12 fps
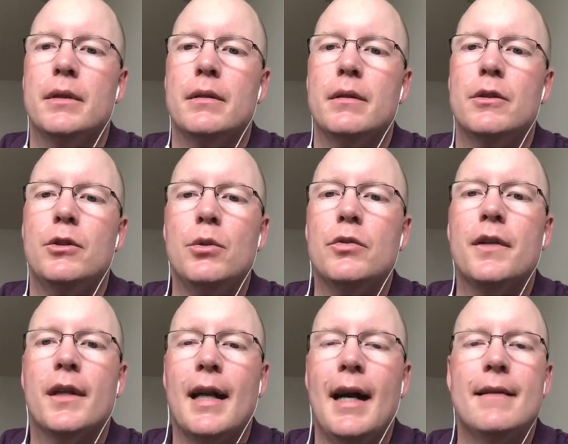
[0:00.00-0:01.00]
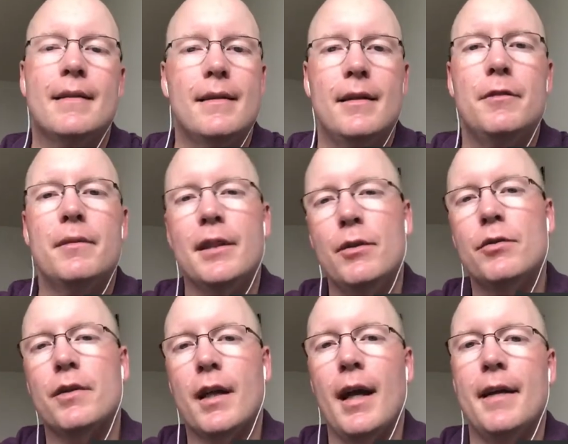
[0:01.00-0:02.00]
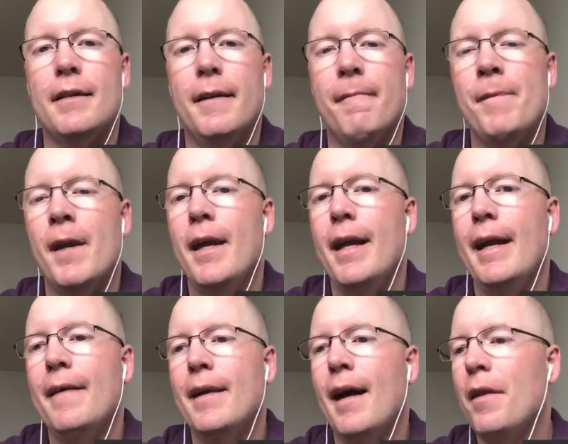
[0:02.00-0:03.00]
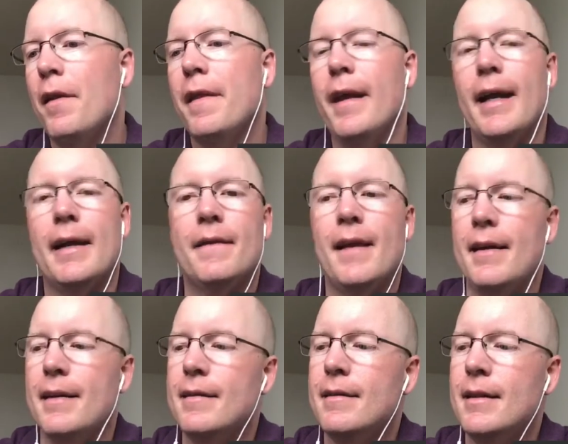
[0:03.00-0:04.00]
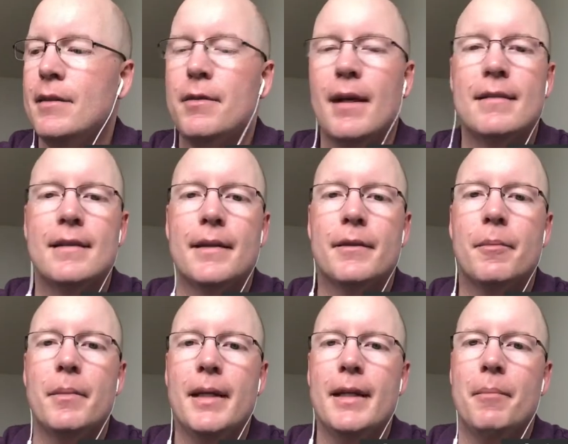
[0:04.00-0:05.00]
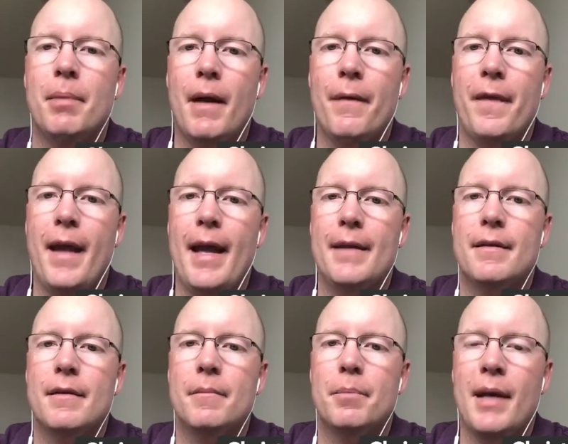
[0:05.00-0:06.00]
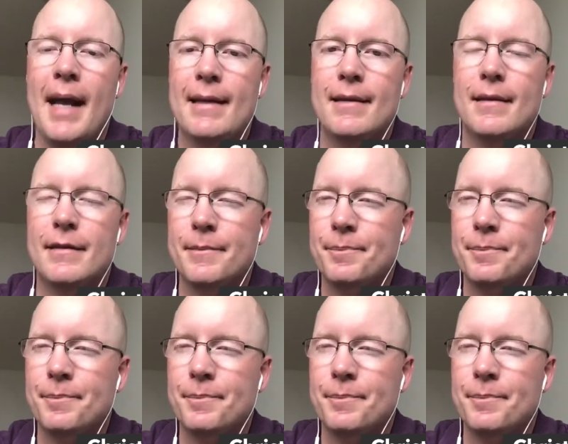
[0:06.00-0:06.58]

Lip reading: use the content and reuse the content. And the other thing that it's interesting to me about that practice,